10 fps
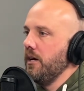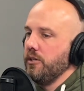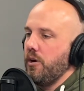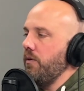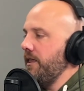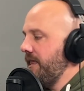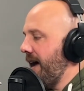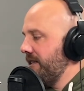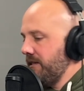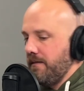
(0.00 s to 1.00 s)
So
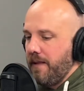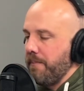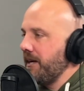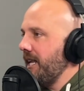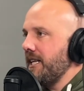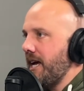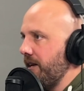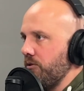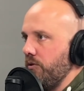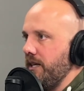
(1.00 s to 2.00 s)
I'm getting
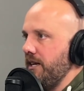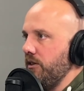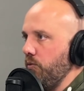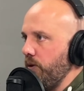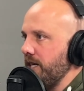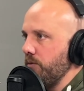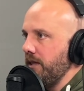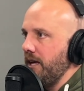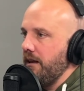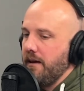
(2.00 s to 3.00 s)
technical and into the weeds
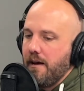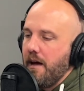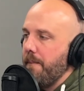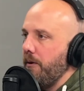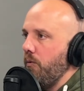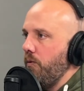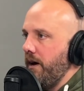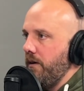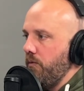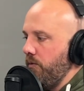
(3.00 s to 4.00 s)
with it. But
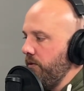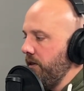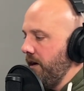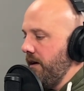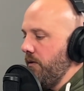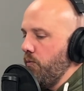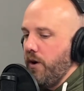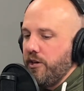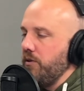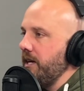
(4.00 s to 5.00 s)

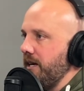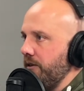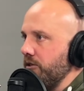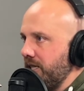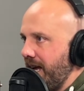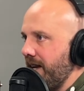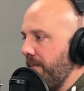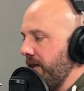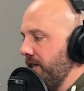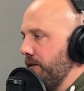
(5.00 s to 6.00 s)
what you need to understand
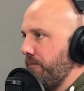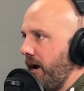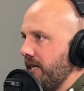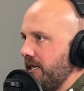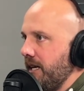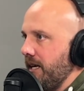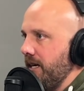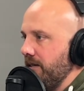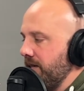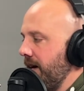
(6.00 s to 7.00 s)
about this pricing
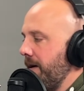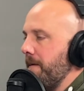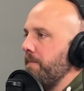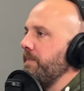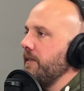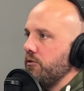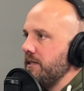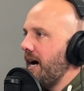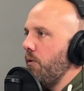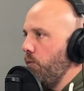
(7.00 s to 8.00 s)
is there's
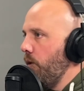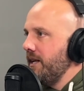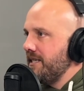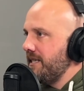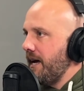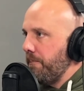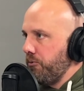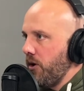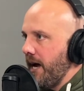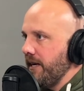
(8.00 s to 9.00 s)
not one set
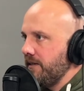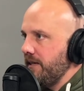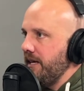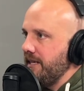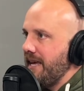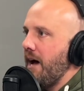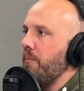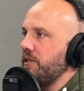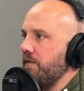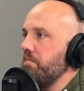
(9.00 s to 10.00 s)
price. It is how
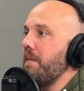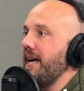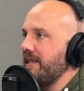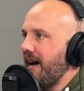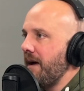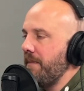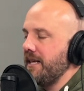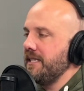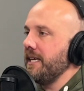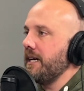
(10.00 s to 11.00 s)
much of my time
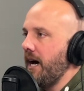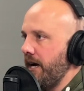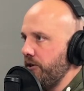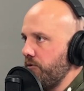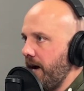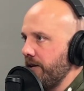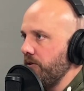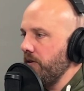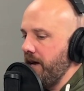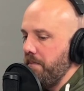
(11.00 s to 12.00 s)
as the
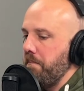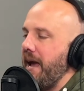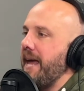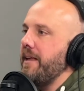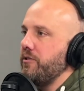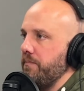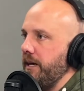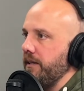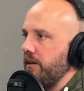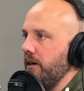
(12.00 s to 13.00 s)
contractor and management